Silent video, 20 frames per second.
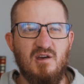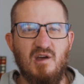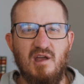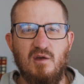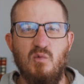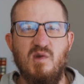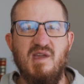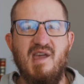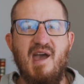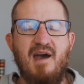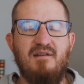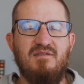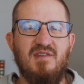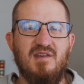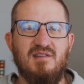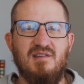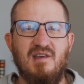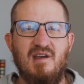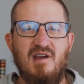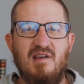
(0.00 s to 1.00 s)
Like we have
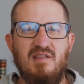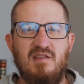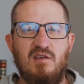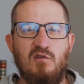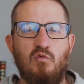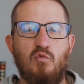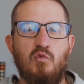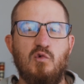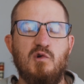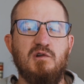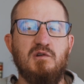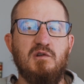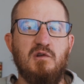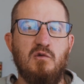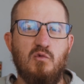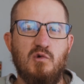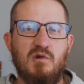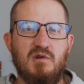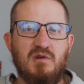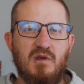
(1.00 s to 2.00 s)
this this really
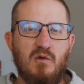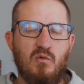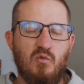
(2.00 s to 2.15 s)
really